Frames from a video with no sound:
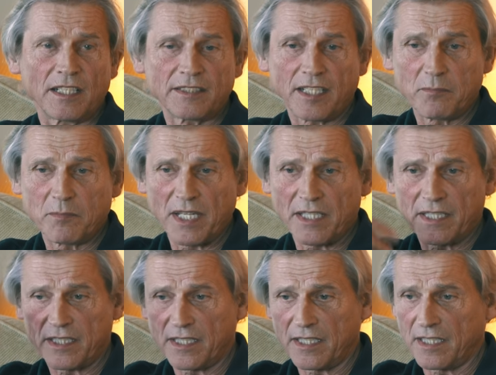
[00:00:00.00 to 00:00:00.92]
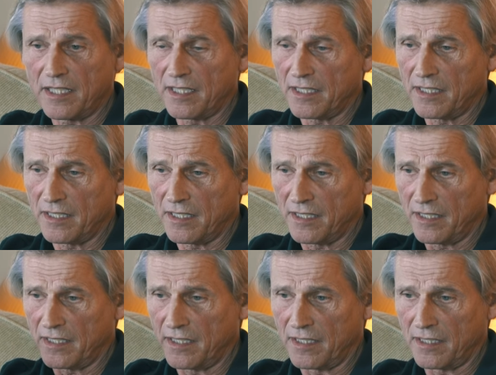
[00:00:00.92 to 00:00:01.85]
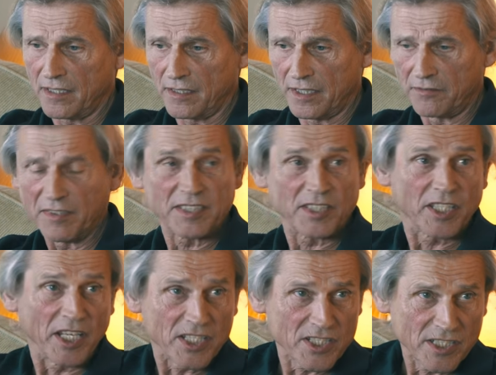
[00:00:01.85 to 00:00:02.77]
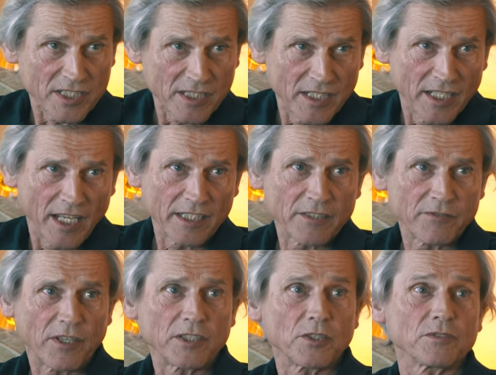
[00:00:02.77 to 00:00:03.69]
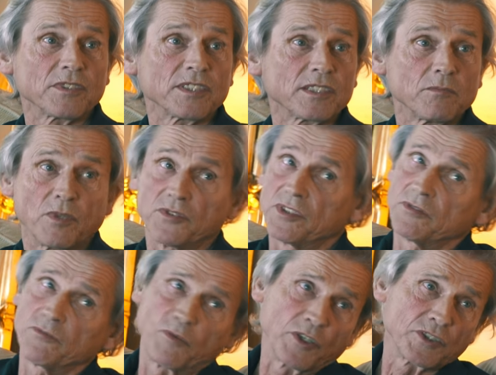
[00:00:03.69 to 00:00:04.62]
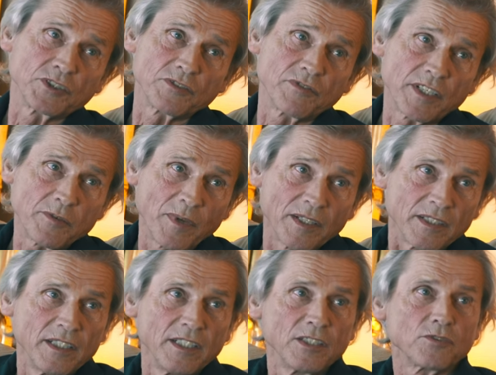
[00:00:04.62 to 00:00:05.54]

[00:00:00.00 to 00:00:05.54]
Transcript: and they make an uh, uh, investigation, and they find out that the mother functions very well.